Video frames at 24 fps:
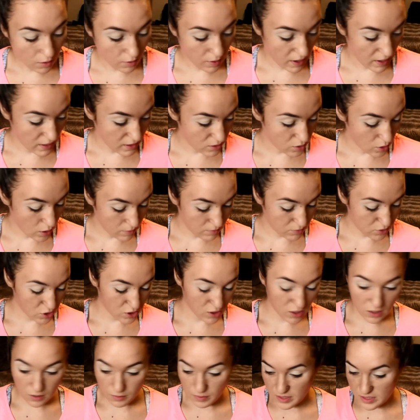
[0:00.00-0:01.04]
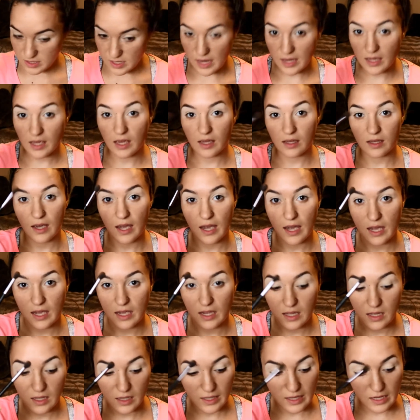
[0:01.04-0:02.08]
Okay, so I'm just going to be taking a
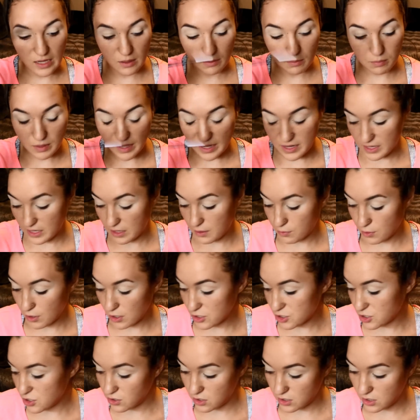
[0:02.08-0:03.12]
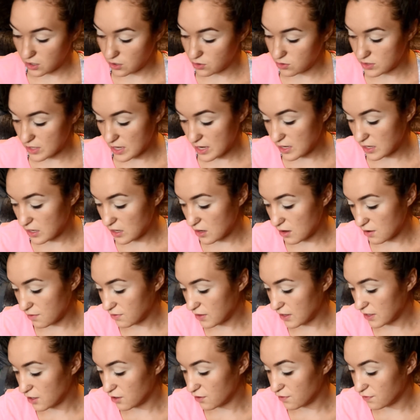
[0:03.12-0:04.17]
clean blending brush. You can use any of
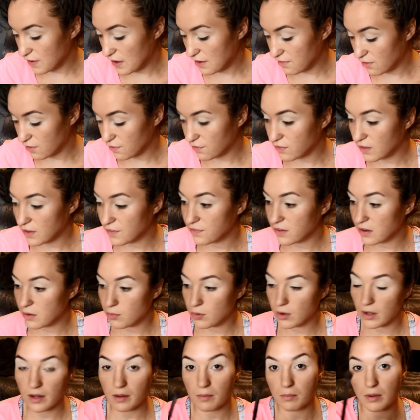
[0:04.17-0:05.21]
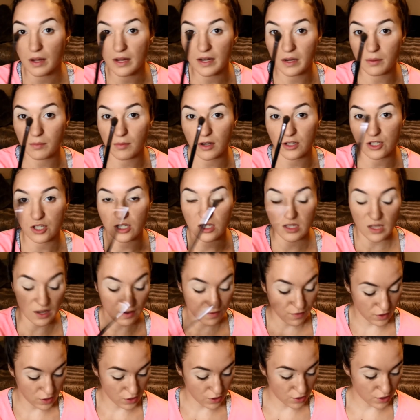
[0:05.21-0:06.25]
like your favorite fluffy blending brushes like
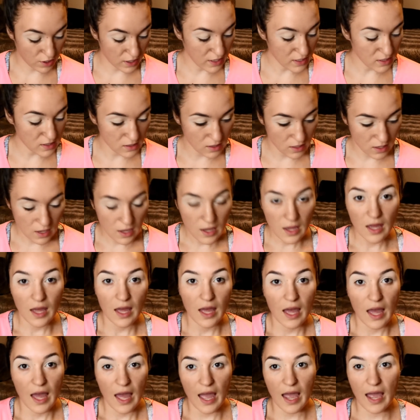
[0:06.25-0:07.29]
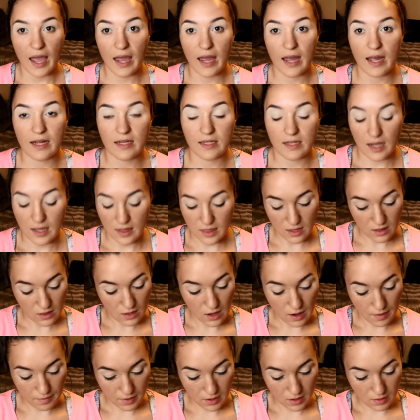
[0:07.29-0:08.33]
for your crease. And I think that
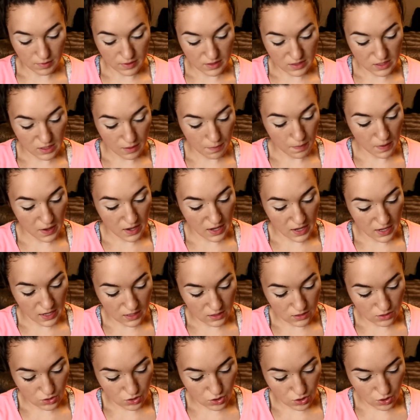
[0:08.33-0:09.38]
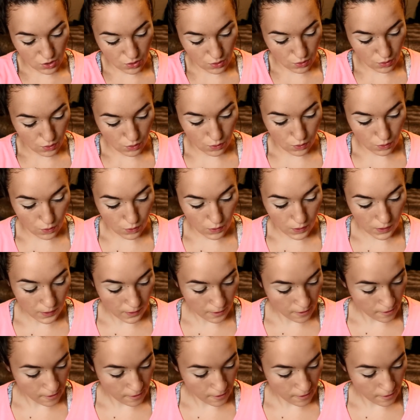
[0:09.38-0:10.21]
I'm going to be dipping into